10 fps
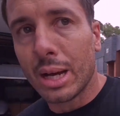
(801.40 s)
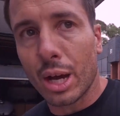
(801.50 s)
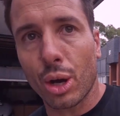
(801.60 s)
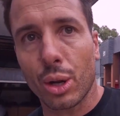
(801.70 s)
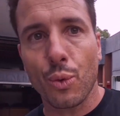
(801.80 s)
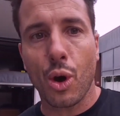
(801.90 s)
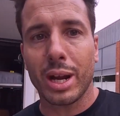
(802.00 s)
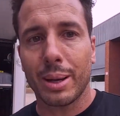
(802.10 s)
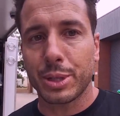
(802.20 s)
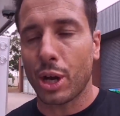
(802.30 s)
and got it right
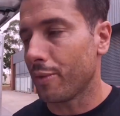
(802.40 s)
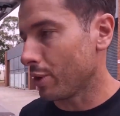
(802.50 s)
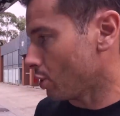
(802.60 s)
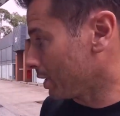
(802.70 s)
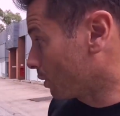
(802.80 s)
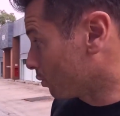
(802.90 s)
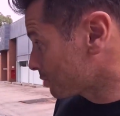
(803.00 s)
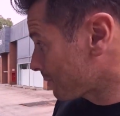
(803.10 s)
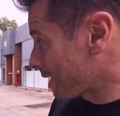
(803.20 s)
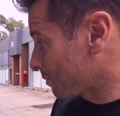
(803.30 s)
up to over 90
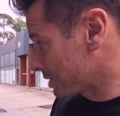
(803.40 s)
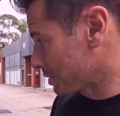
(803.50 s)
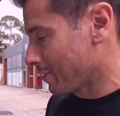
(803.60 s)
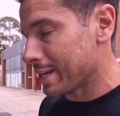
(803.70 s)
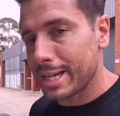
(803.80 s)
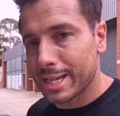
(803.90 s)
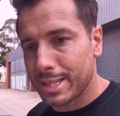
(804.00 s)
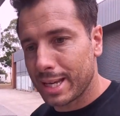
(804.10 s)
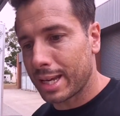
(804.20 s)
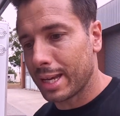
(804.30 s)
horsepower, which is
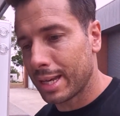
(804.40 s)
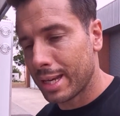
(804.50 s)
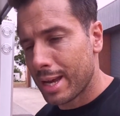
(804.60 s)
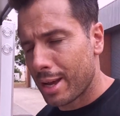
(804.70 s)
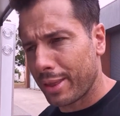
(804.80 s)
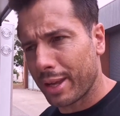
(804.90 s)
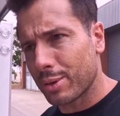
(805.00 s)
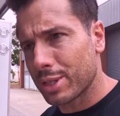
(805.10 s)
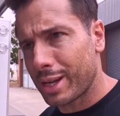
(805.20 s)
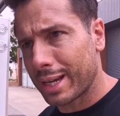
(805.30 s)
fantastic. I think it
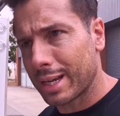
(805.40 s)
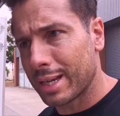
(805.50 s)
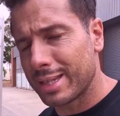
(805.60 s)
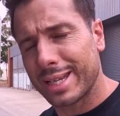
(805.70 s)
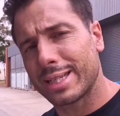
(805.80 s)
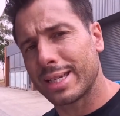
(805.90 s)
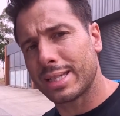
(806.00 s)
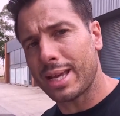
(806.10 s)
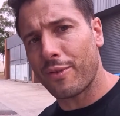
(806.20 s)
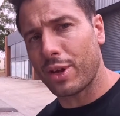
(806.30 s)
was like
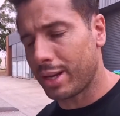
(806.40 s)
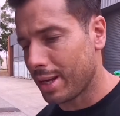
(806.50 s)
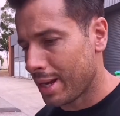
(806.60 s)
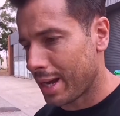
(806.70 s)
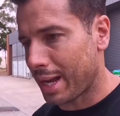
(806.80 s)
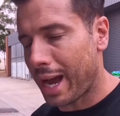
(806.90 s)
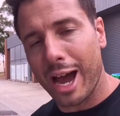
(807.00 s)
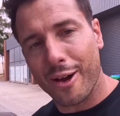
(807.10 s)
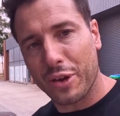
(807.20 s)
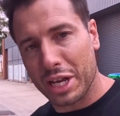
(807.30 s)

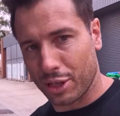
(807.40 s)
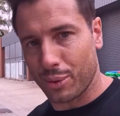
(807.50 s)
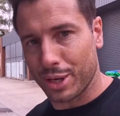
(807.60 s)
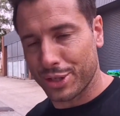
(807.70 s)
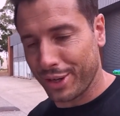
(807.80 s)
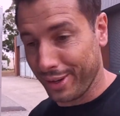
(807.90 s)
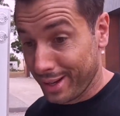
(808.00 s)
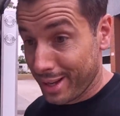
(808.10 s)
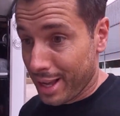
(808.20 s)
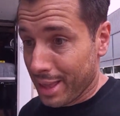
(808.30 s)
67.5 kilowatts. So
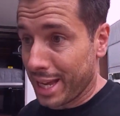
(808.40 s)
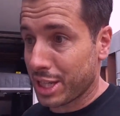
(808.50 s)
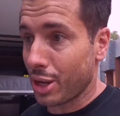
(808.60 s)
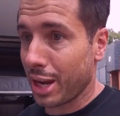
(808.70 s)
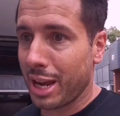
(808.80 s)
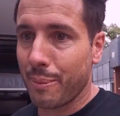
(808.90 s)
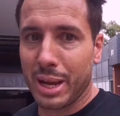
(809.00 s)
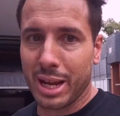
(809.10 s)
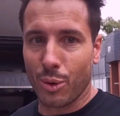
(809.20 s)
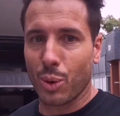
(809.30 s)
that's not going to
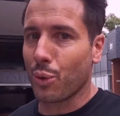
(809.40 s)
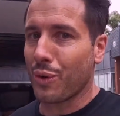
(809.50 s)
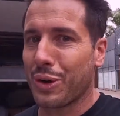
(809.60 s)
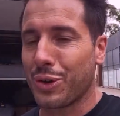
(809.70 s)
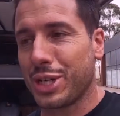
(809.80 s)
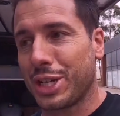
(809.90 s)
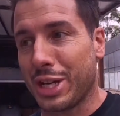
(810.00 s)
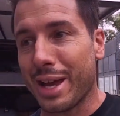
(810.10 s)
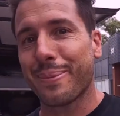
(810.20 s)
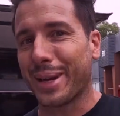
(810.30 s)
be a world record just
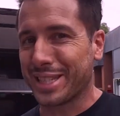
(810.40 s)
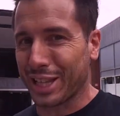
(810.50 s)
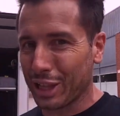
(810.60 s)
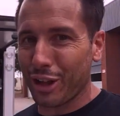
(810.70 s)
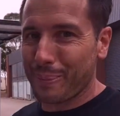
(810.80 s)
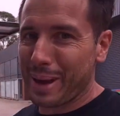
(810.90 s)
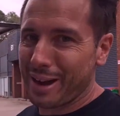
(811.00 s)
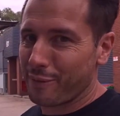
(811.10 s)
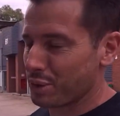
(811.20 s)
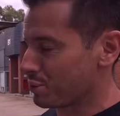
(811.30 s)
yet, but it's a lot of
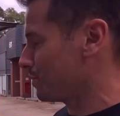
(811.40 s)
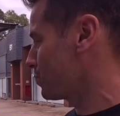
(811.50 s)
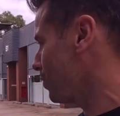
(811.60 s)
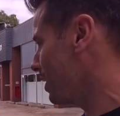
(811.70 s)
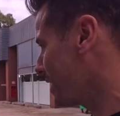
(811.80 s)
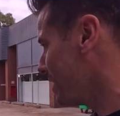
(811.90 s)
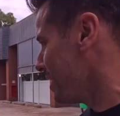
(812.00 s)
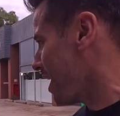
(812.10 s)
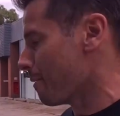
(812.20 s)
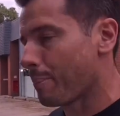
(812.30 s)
power for a drift trike
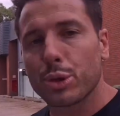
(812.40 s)
and it